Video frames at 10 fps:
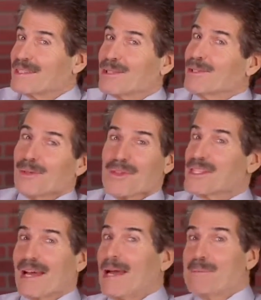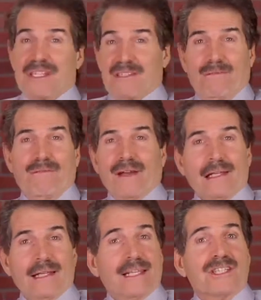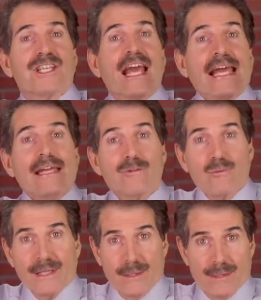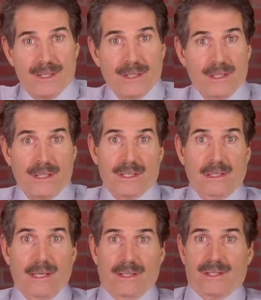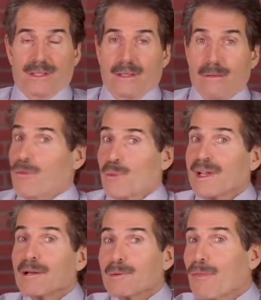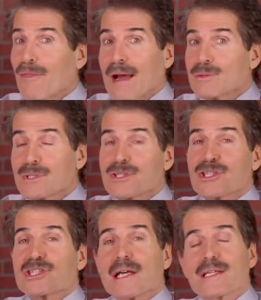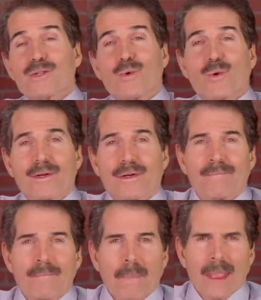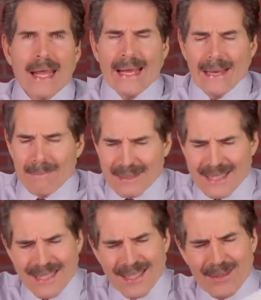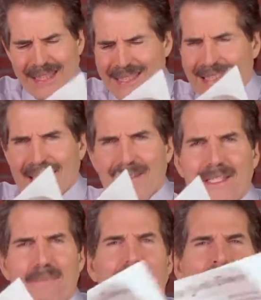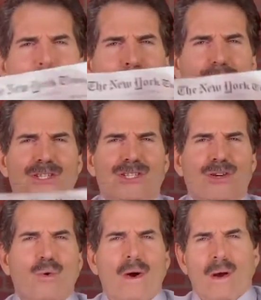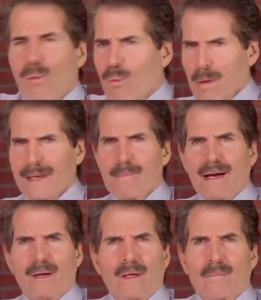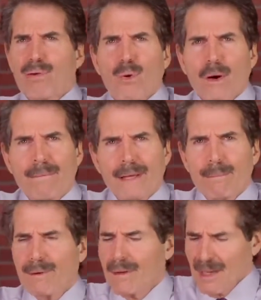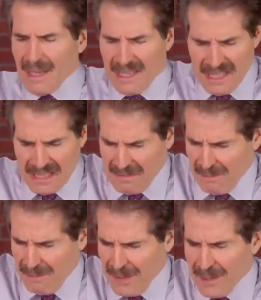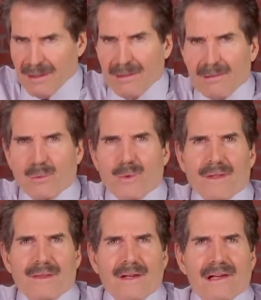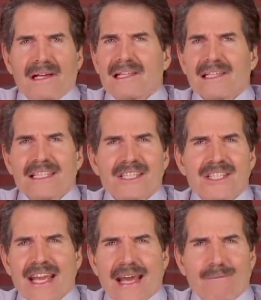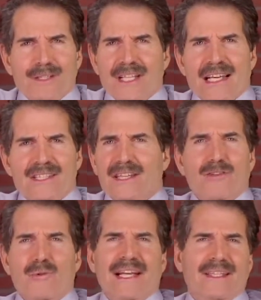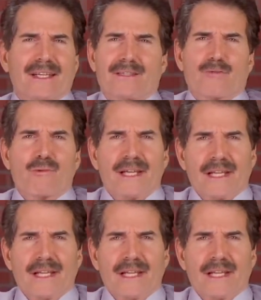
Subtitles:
that too. The Times isn't failing. It's gained readers since his election. 300,000 just last quarter. But strangely, this paper that's so worried about poor people is filled with glitzy advertising directed at the